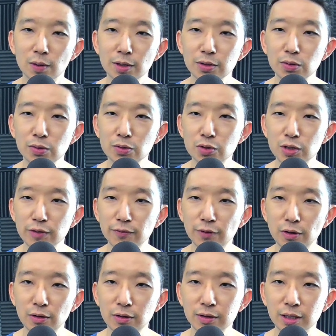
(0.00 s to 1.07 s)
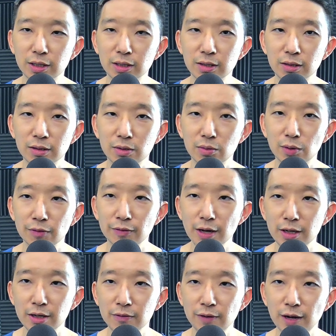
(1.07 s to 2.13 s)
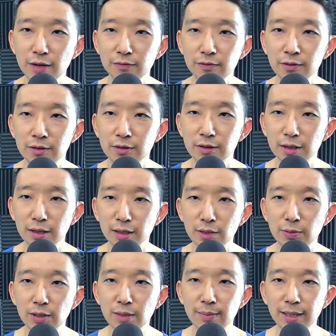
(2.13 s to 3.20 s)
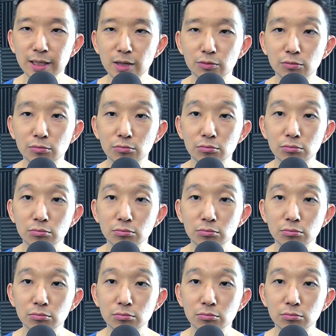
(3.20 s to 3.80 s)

1, 2, 3, 4, another wave higher, 5, and then we come back down.